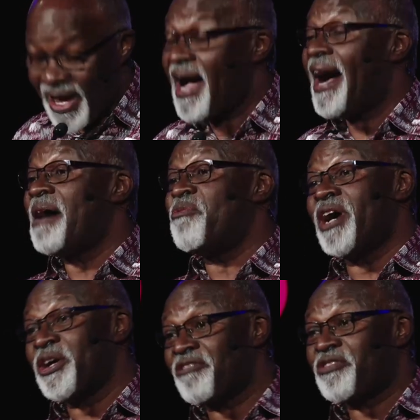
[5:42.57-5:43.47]
I am
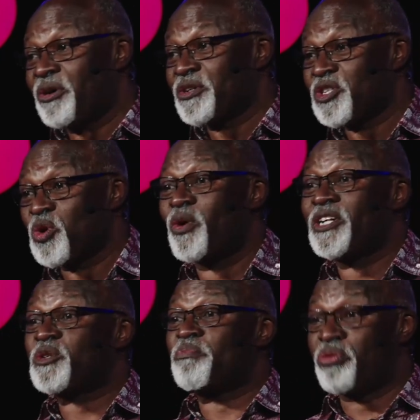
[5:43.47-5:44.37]
one of those who
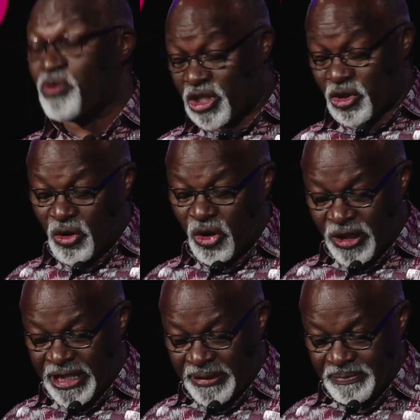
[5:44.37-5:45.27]
was put to order.